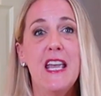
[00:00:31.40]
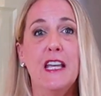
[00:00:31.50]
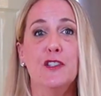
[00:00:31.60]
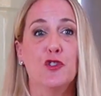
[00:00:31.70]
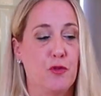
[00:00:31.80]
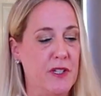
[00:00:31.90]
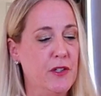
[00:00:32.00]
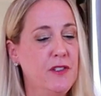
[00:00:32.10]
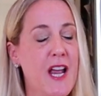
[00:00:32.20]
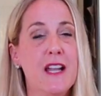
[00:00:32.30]
is
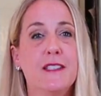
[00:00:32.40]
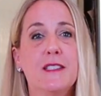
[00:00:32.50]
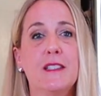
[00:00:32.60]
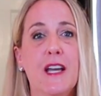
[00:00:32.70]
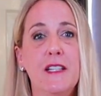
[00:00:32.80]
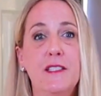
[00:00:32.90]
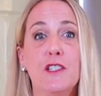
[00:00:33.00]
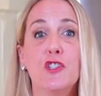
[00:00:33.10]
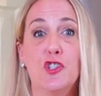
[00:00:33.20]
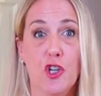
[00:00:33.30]
grilled and
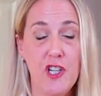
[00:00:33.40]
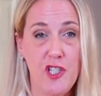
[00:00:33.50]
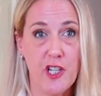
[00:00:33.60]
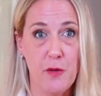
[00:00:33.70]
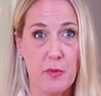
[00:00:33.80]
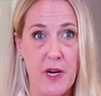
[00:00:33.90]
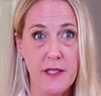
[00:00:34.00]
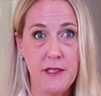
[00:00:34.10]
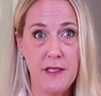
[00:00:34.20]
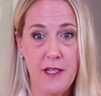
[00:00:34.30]
sliced jerk chicken
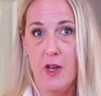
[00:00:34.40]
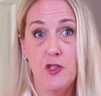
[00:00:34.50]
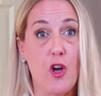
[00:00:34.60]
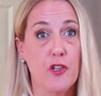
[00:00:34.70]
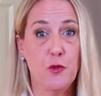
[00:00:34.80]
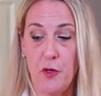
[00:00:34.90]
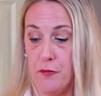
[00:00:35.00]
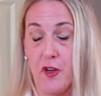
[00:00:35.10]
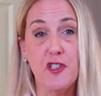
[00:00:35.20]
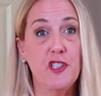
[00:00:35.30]
breast, tossed with
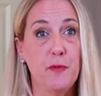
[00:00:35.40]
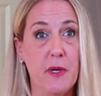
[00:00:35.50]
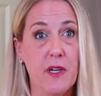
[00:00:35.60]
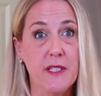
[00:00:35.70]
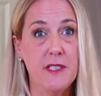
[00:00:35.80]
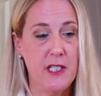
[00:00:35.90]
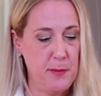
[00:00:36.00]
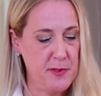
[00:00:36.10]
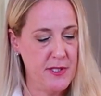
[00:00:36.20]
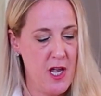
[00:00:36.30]
fresh asparagus
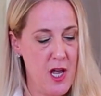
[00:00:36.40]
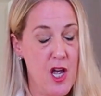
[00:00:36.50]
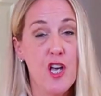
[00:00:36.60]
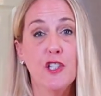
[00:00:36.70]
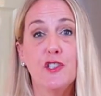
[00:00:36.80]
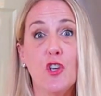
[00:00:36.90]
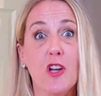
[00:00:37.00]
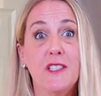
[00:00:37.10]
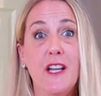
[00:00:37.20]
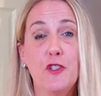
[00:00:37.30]
tips,
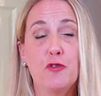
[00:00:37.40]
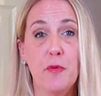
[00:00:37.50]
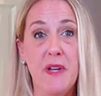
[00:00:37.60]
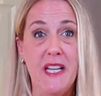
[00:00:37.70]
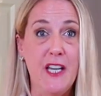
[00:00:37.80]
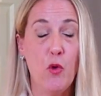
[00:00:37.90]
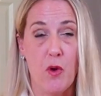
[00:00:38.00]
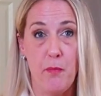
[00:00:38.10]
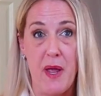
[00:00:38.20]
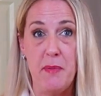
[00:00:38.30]
sauteed cremini
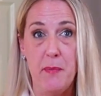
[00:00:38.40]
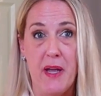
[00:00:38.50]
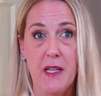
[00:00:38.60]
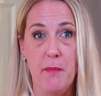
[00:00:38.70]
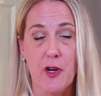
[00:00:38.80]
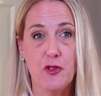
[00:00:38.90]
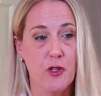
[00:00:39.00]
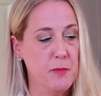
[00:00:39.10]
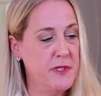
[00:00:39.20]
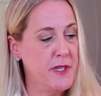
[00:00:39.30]
or baby bella
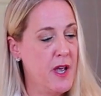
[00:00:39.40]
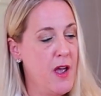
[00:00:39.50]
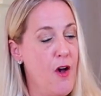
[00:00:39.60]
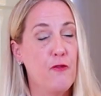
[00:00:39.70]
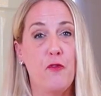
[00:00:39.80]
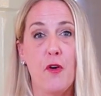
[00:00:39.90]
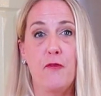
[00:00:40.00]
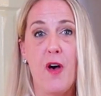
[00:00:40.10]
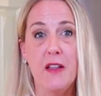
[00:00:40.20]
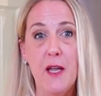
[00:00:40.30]
mushrooms,
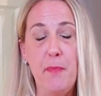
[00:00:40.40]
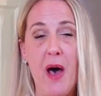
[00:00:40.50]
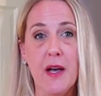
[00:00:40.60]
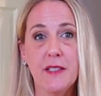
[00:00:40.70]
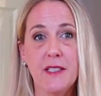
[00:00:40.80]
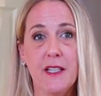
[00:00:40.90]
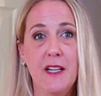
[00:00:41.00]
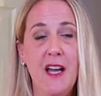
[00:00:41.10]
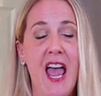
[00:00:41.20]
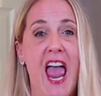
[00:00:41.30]
farfalle
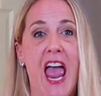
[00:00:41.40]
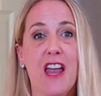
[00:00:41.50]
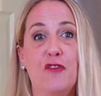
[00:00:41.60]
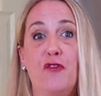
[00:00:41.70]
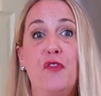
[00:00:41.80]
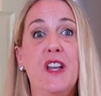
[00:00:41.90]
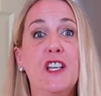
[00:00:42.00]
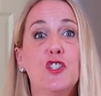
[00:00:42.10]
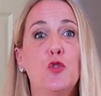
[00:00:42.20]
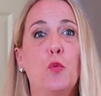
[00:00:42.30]
pasta, and
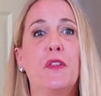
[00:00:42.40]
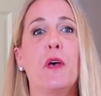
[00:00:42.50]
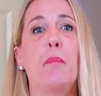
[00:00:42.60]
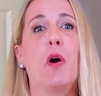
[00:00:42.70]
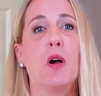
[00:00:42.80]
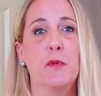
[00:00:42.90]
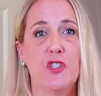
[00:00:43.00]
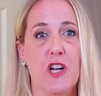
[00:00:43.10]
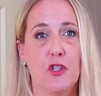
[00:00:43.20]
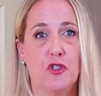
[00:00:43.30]
finished with a
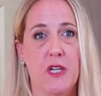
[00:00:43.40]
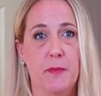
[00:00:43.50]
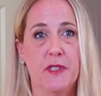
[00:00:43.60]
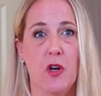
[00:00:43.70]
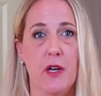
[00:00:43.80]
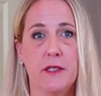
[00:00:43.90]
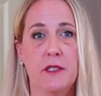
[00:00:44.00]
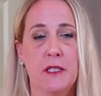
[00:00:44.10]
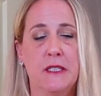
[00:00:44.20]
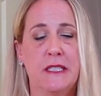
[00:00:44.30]
Parmesan cream
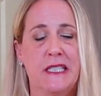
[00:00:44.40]
sauce.